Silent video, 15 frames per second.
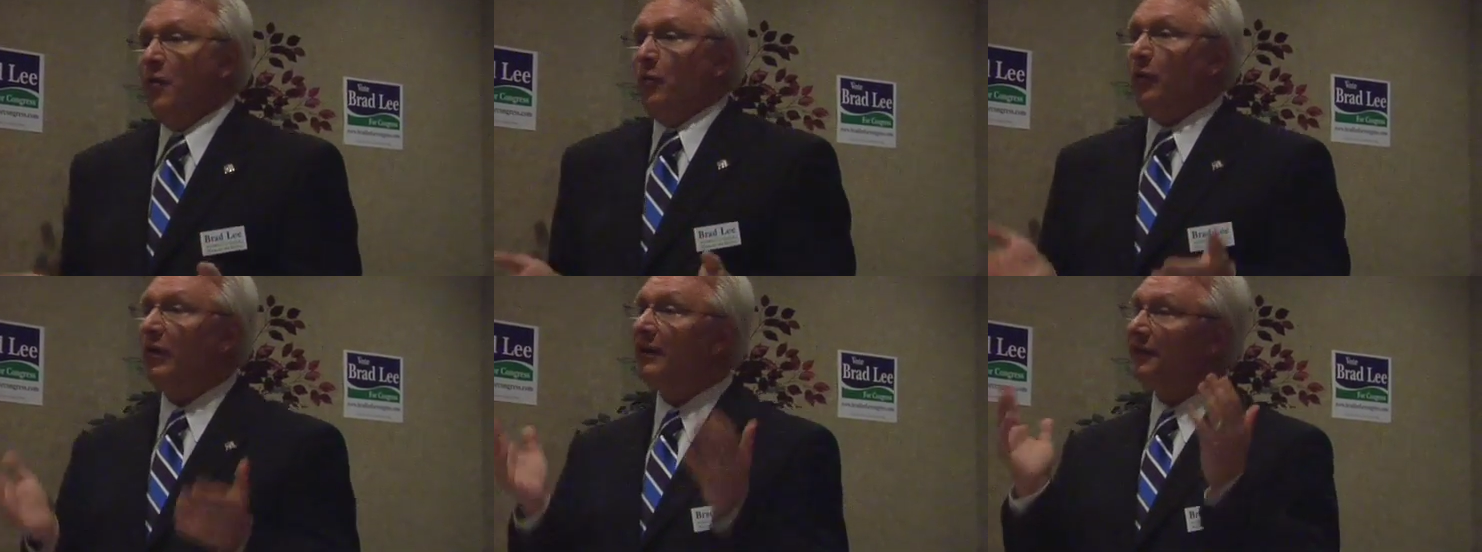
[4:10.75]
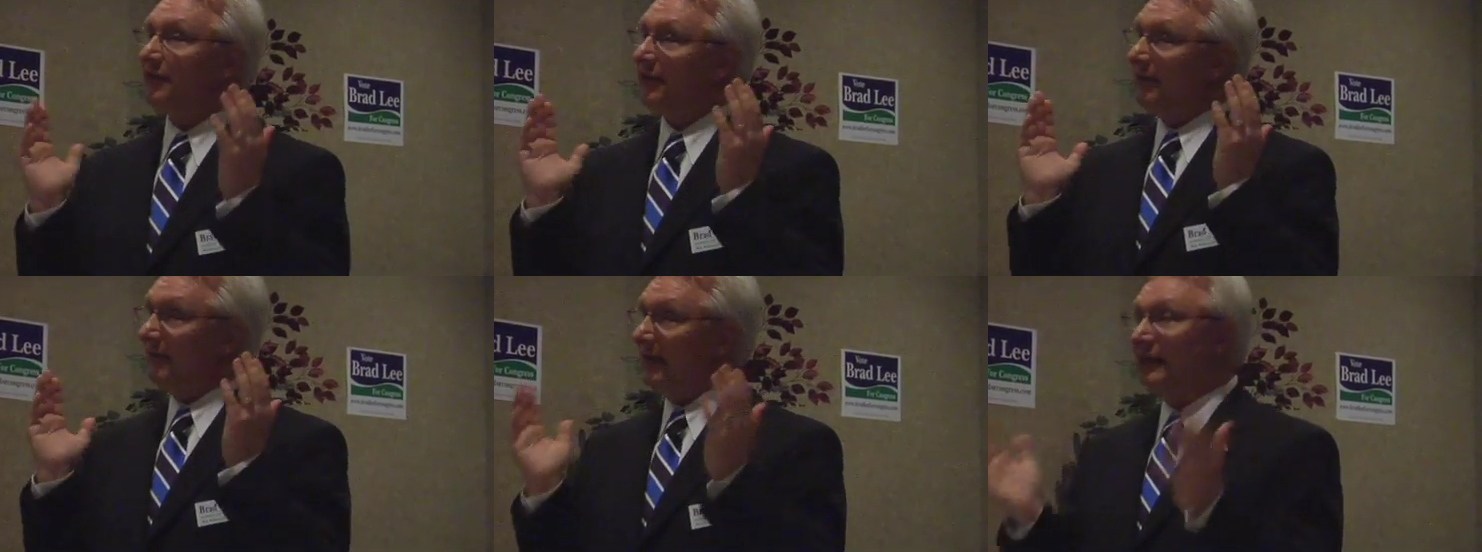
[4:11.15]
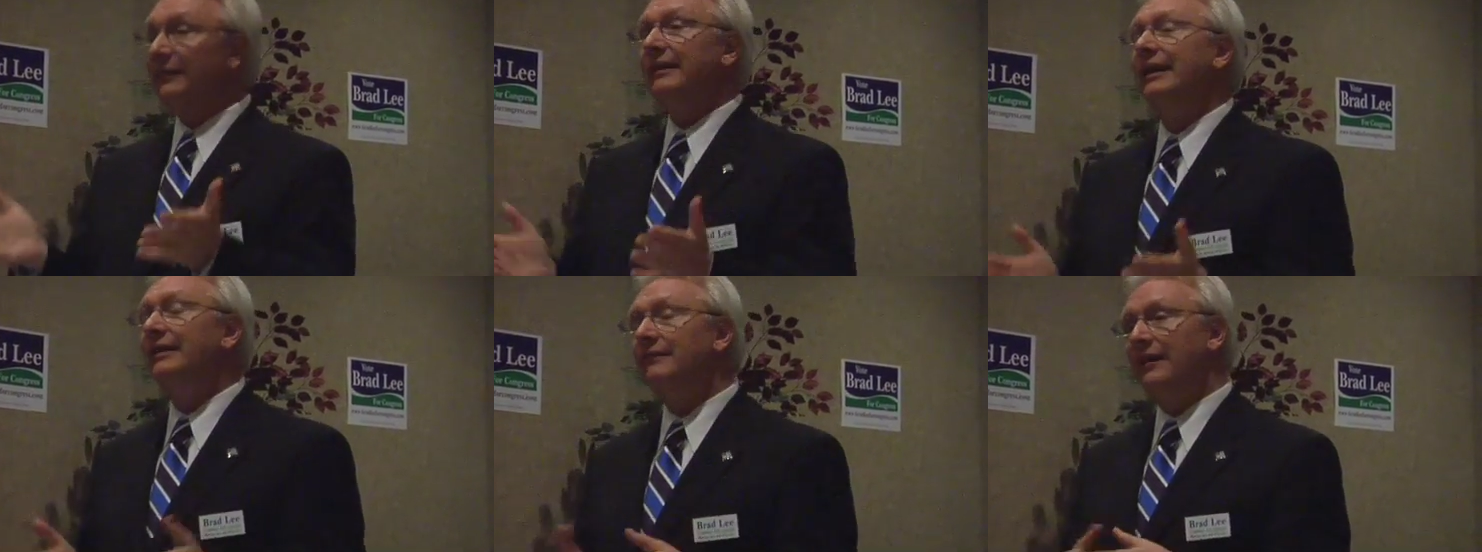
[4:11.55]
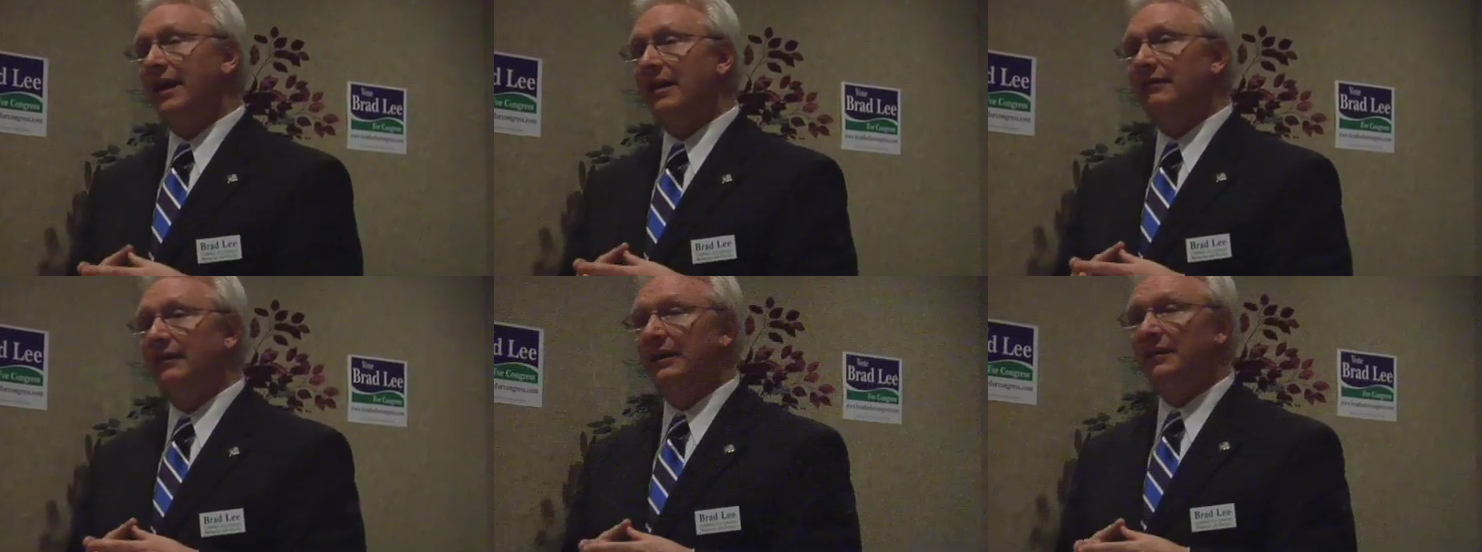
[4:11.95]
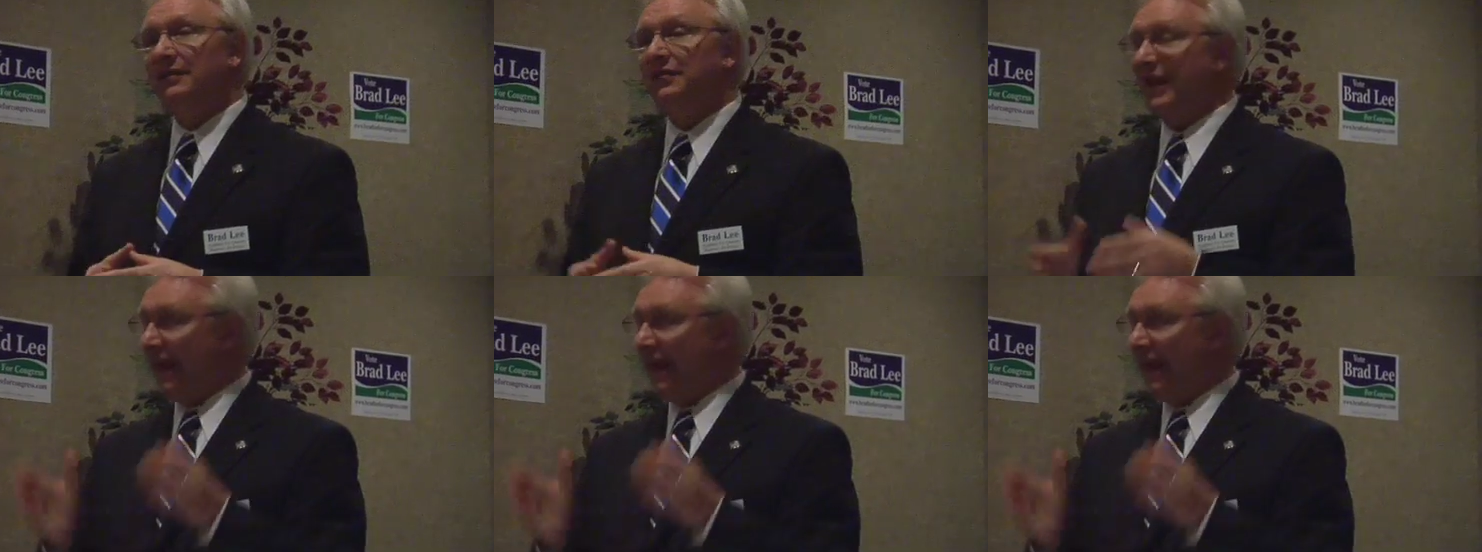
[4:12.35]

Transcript: with illegal aliens